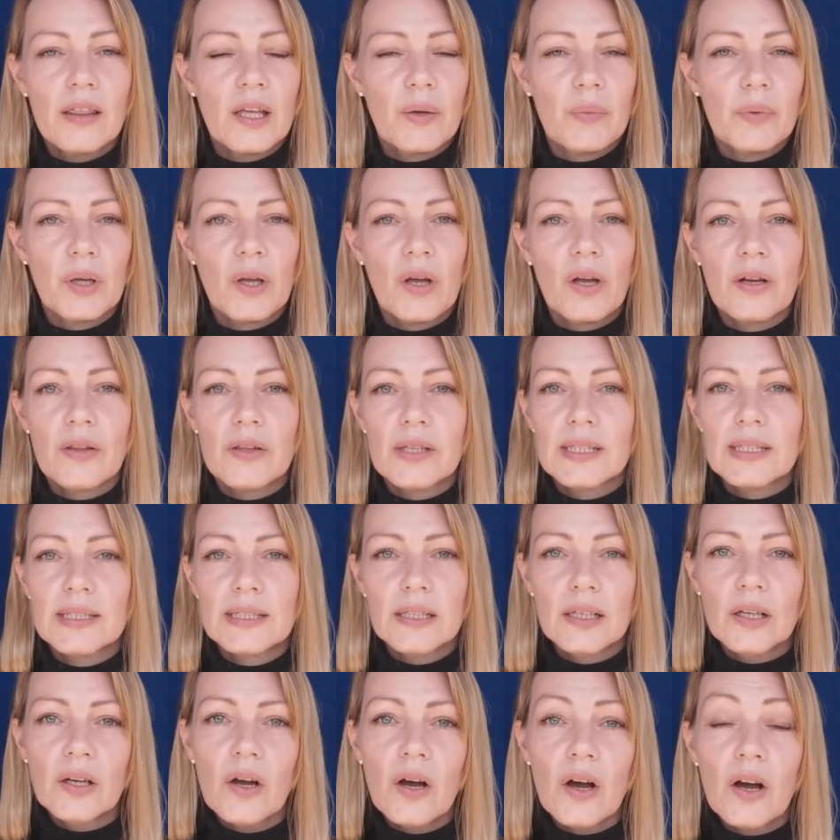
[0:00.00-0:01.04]
They would go to the
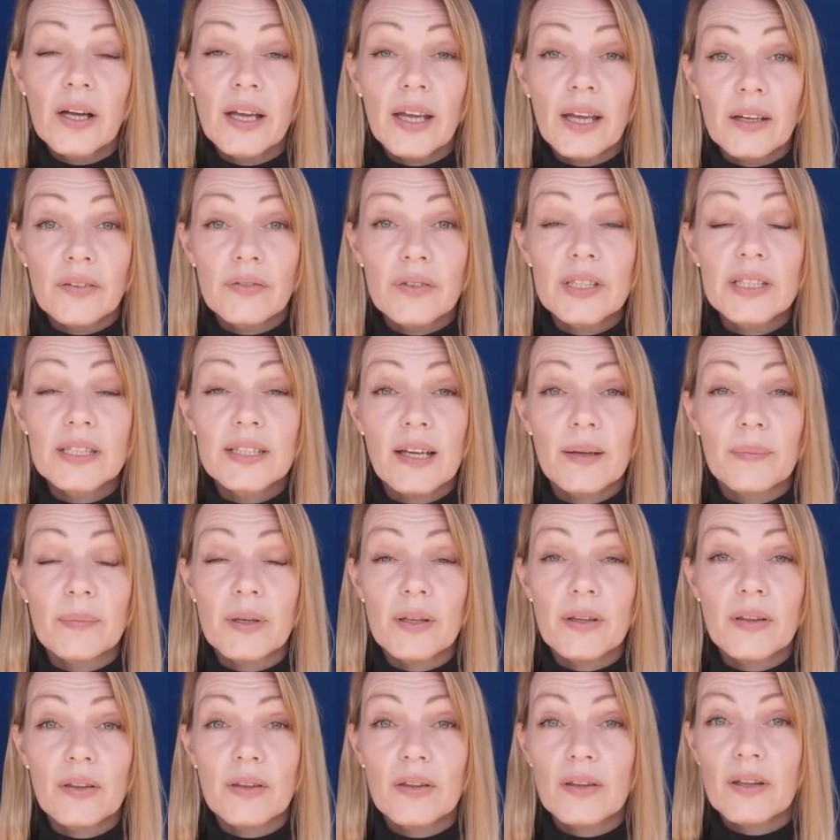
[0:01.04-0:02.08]
synagogue every
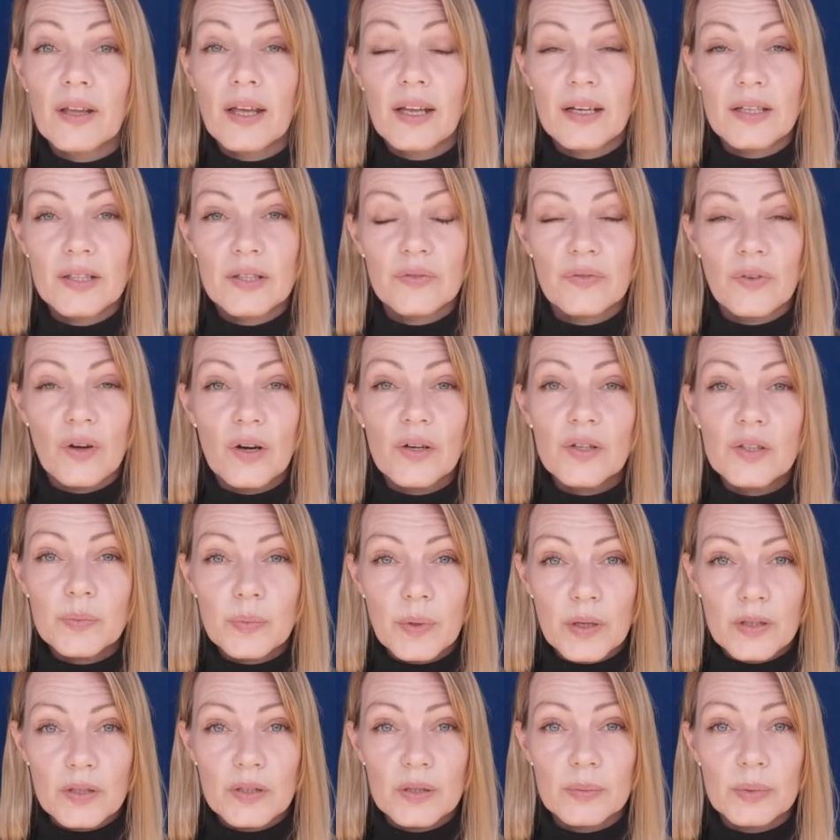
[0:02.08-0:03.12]
Sabbath and, as far as
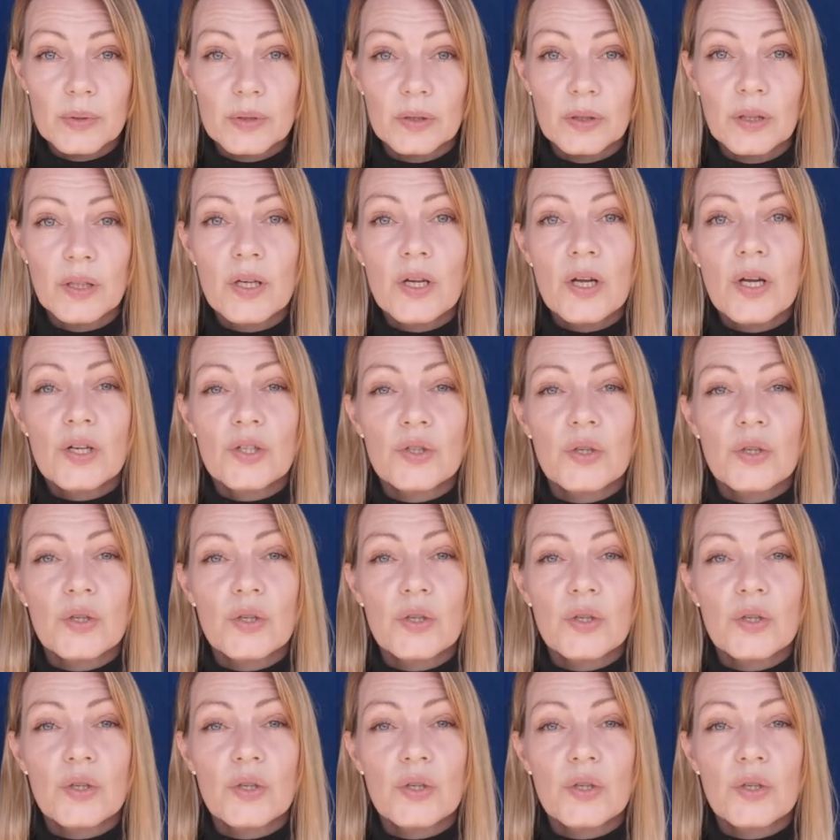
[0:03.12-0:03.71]
possible,